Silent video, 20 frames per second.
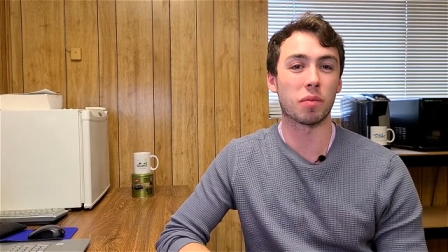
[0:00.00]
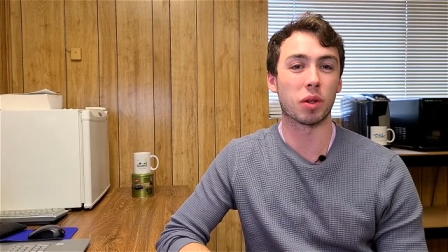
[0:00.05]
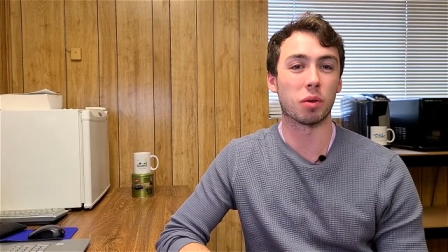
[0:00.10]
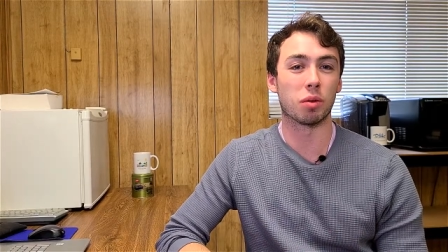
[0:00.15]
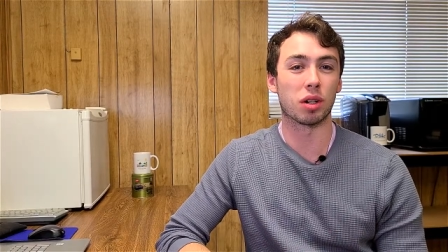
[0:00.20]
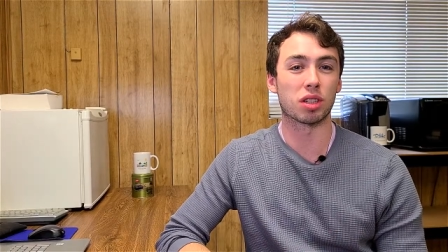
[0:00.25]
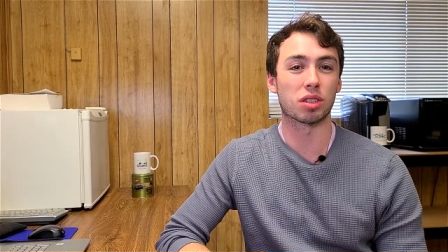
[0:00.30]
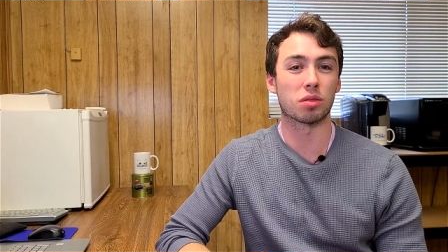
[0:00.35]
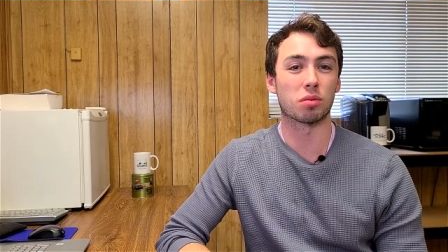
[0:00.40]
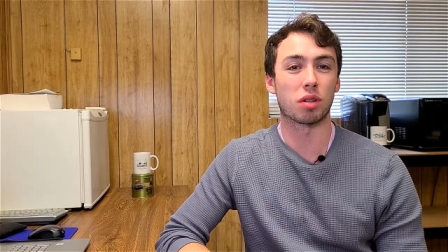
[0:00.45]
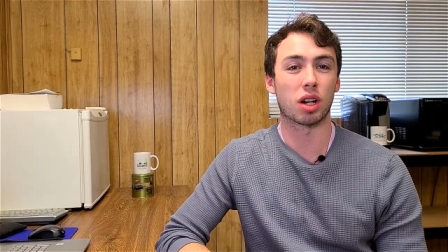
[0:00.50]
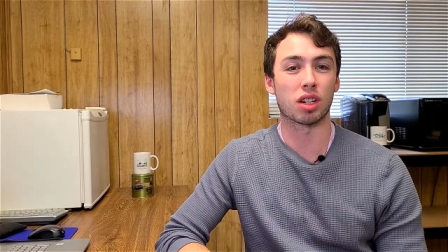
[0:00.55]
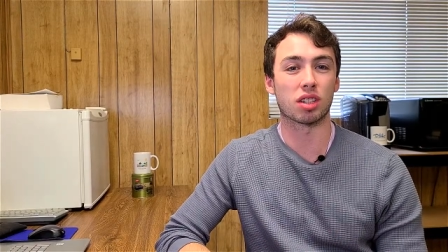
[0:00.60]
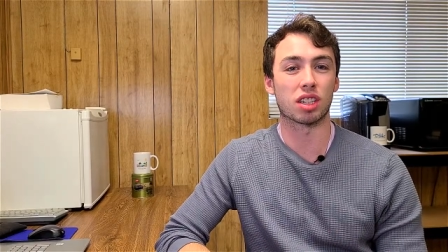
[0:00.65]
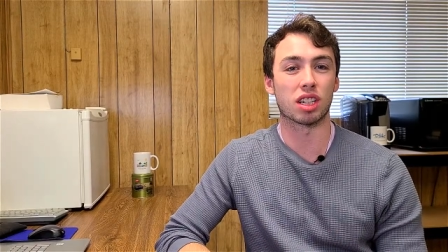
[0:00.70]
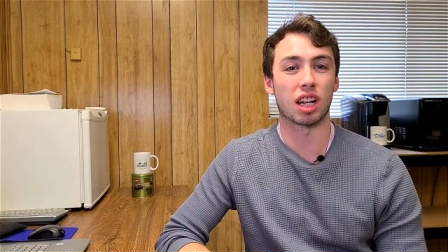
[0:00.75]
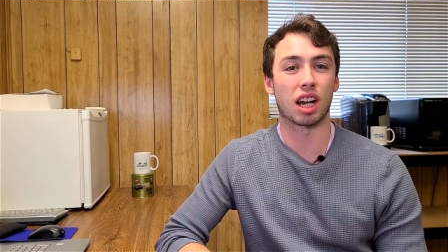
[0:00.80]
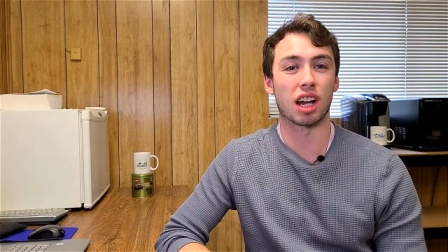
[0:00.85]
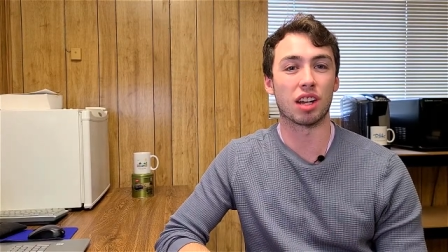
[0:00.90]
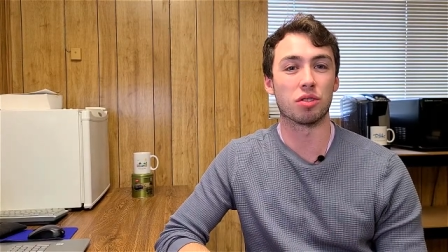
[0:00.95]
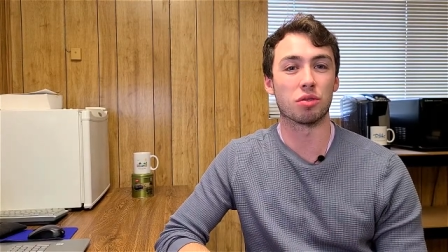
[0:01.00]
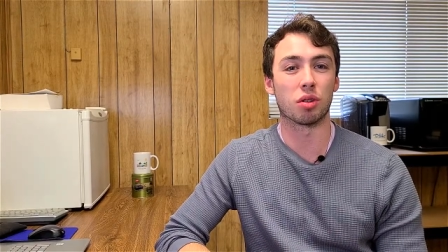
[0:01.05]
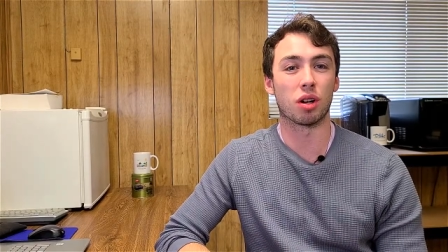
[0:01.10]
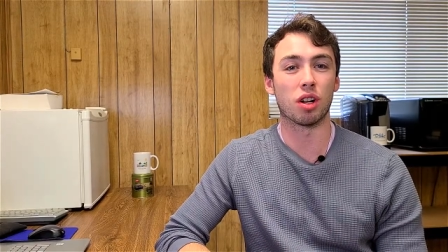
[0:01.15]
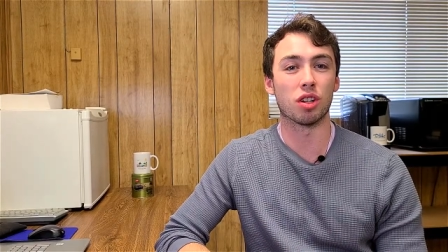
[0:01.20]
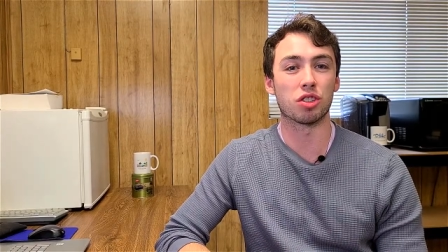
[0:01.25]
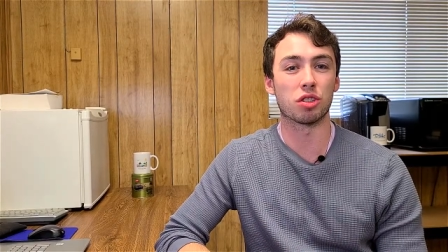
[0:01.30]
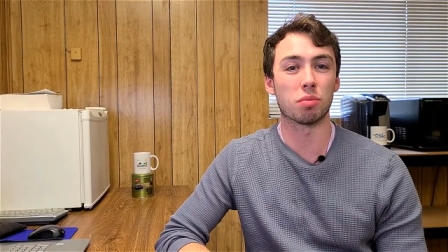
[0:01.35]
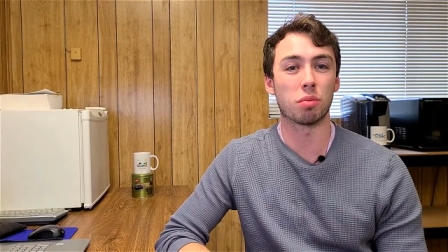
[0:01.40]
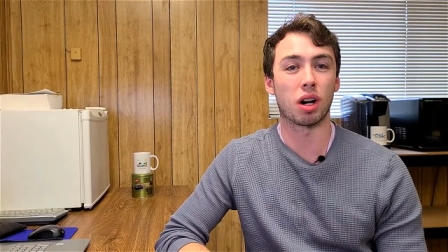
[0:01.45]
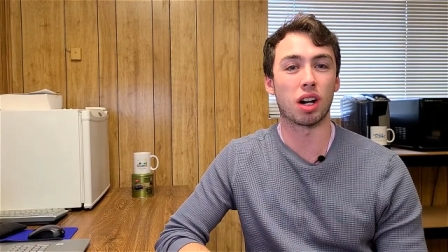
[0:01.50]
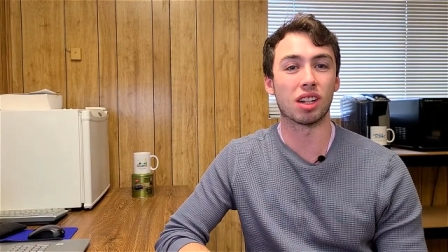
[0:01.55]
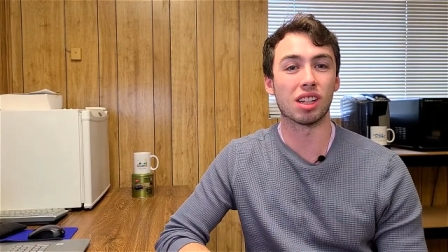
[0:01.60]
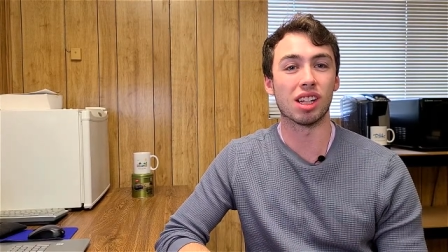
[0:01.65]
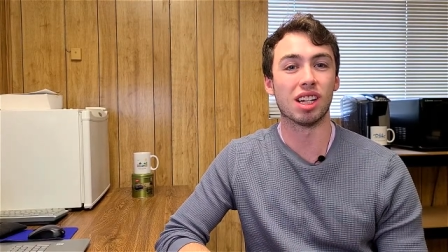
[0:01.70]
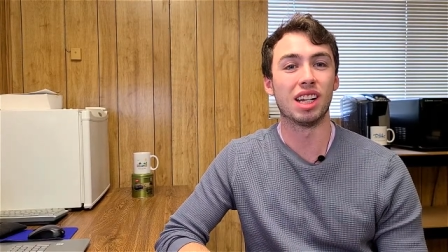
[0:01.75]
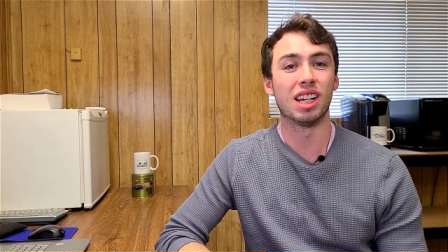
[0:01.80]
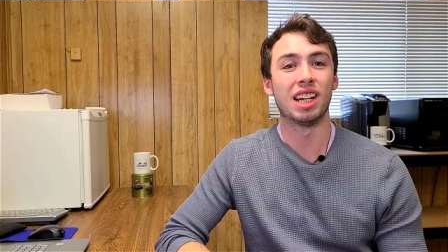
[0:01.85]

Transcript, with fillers: the Western Washington Hydrology Model,